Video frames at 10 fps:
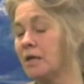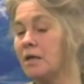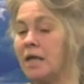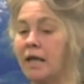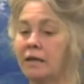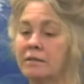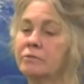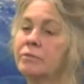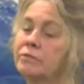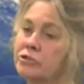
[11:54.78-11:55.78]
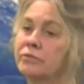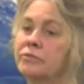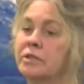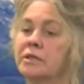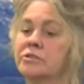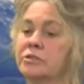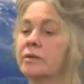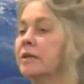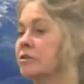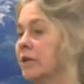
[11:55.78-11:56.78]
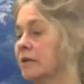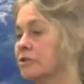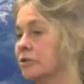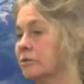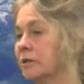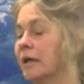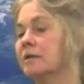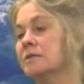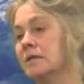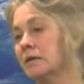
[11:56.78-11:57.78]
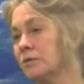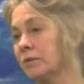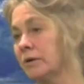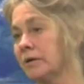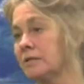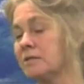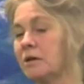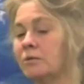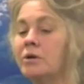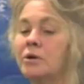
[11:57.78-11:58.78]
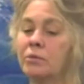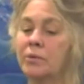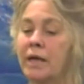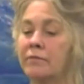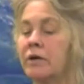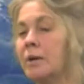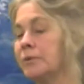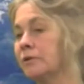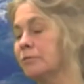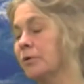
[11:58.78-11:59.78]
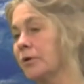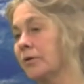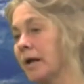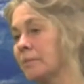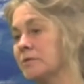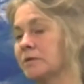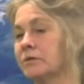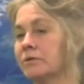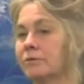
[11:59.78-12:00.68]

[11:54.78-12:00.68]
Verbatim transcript: And then we've shifted into education and sanctuary. So we have a couple of programs that are what we